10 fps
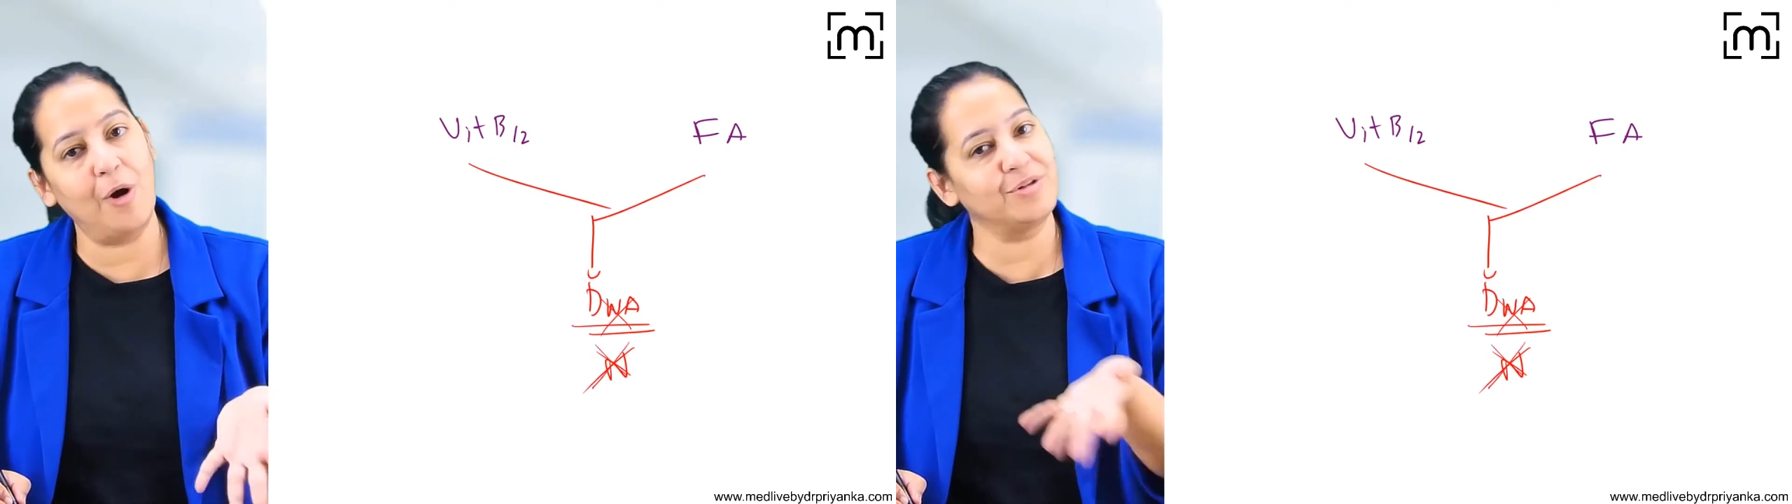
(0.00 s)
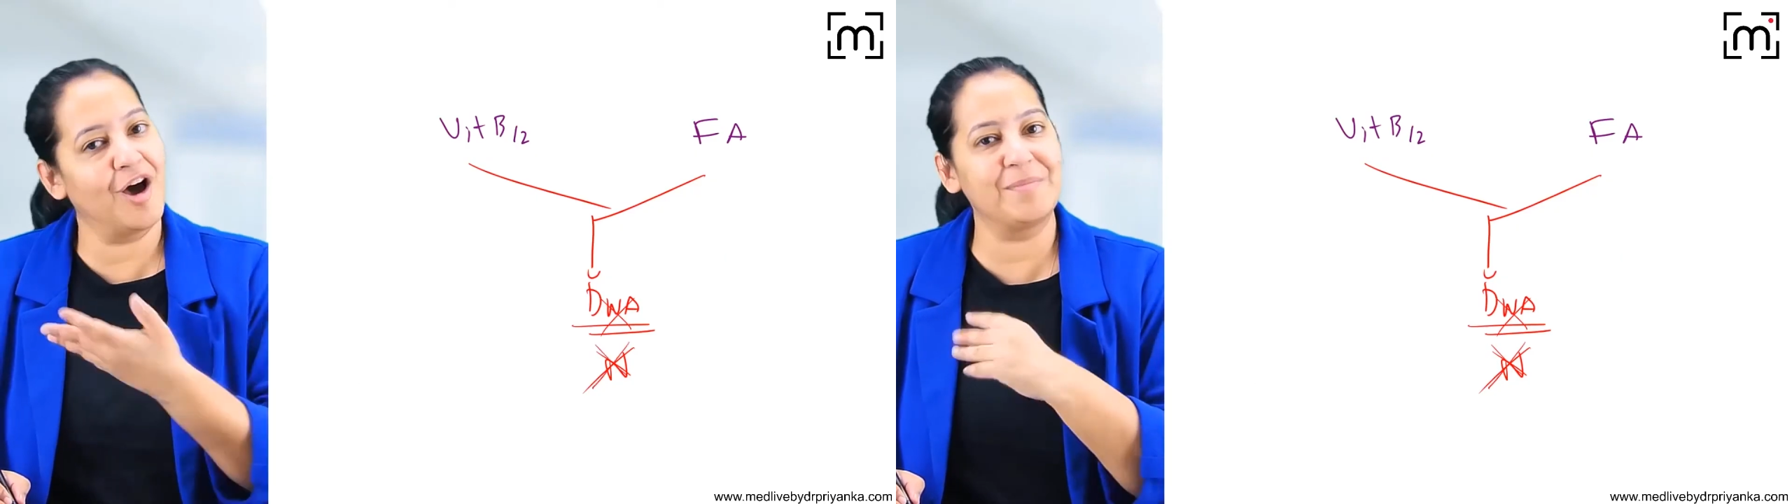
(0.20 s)

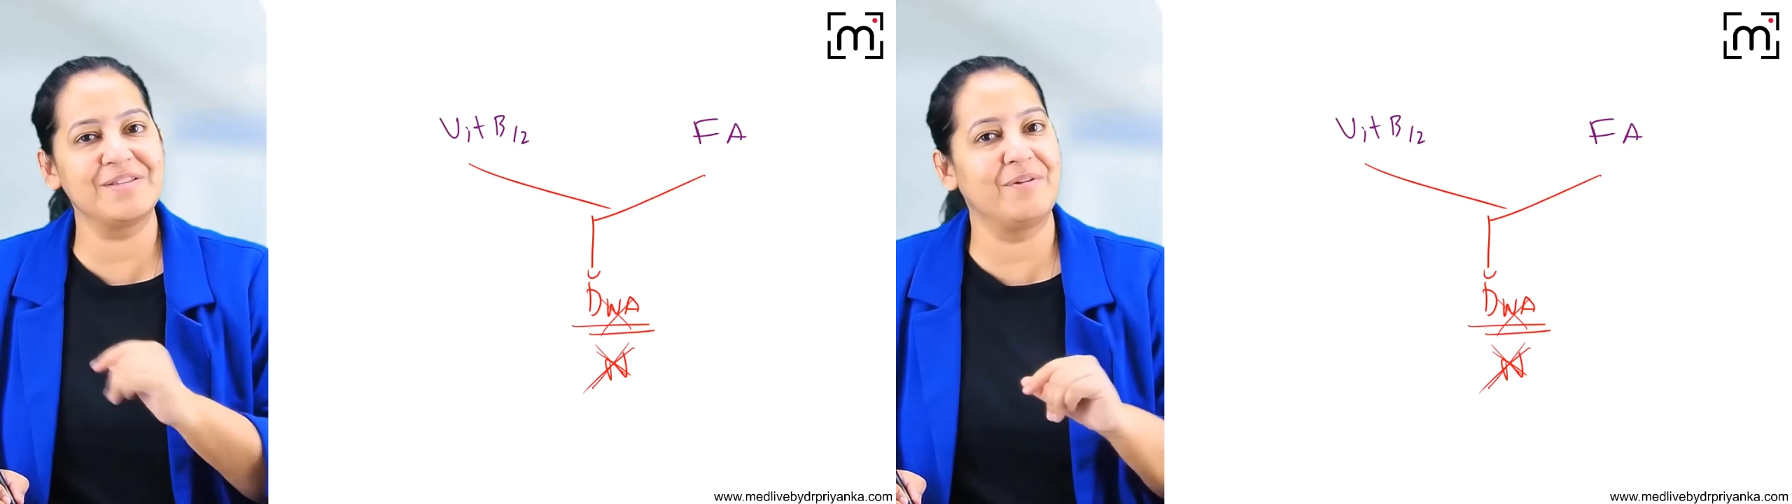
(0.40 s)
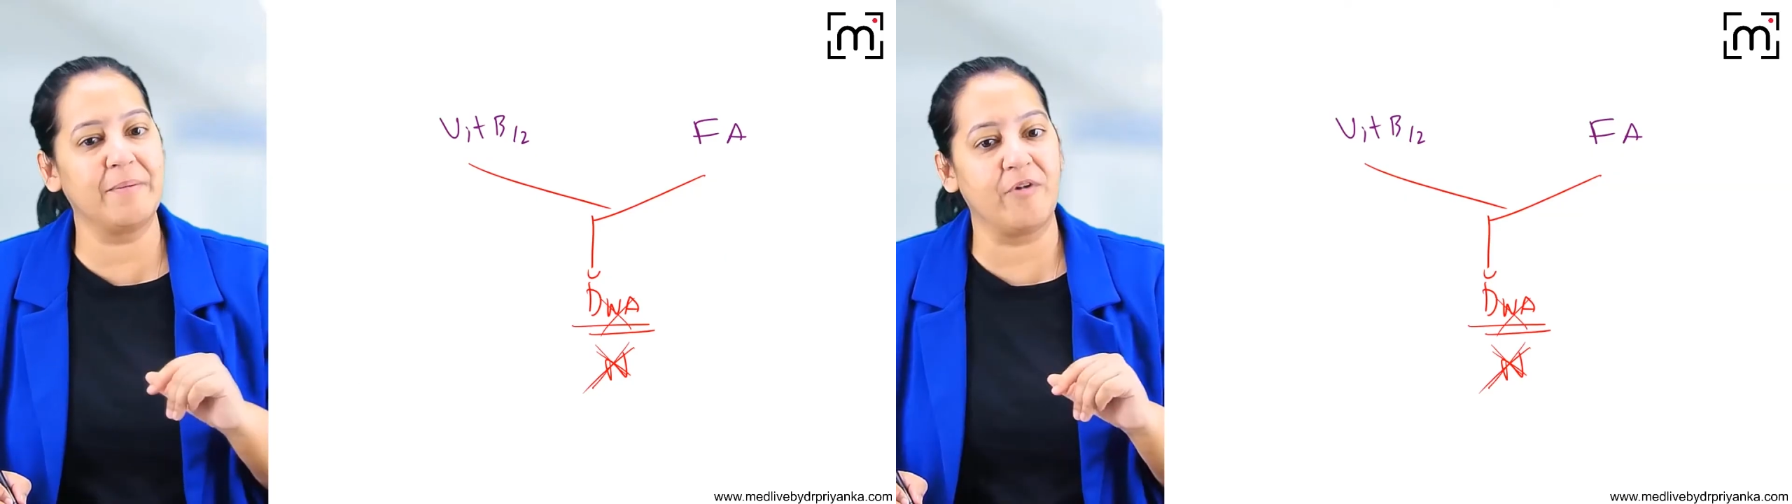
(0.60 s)
how the
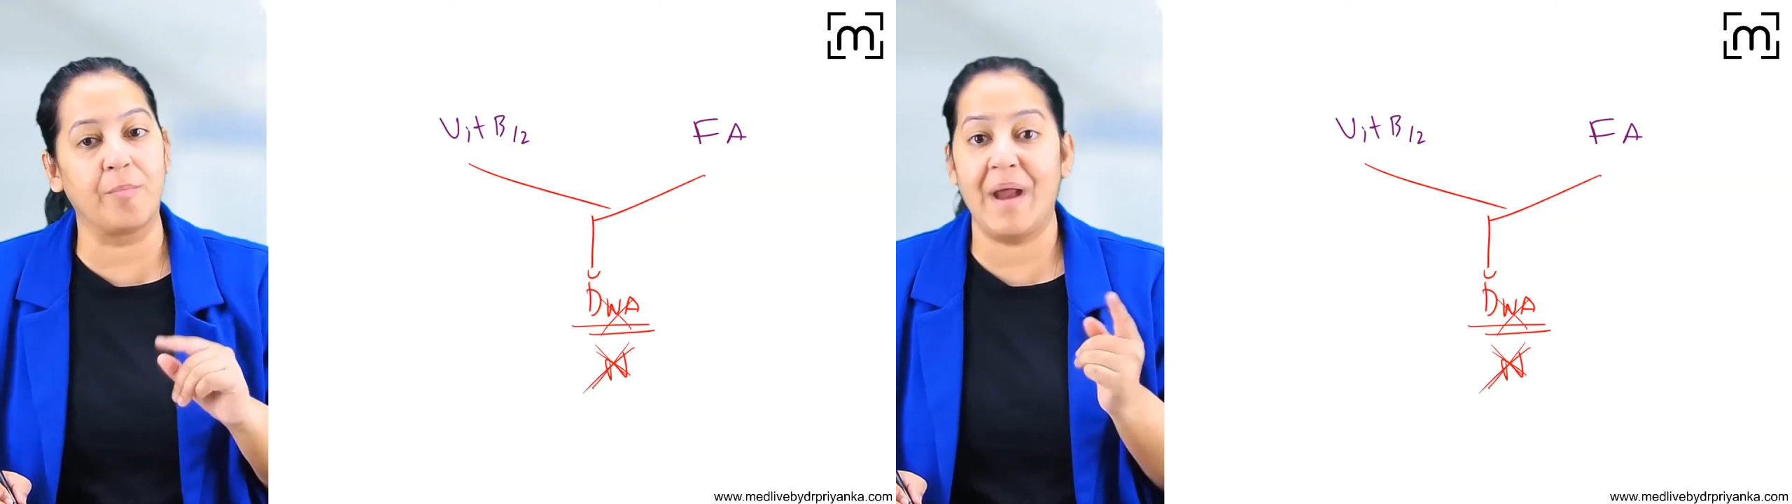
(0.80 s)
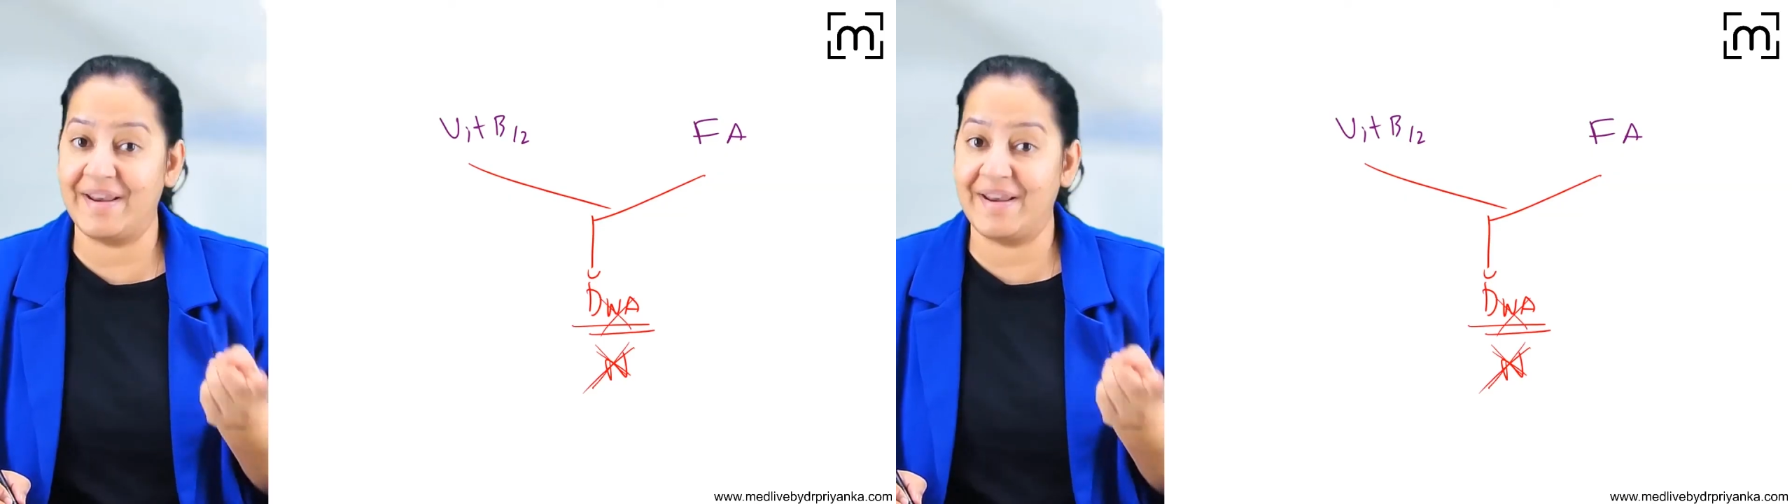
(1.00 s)
RBC will be formed?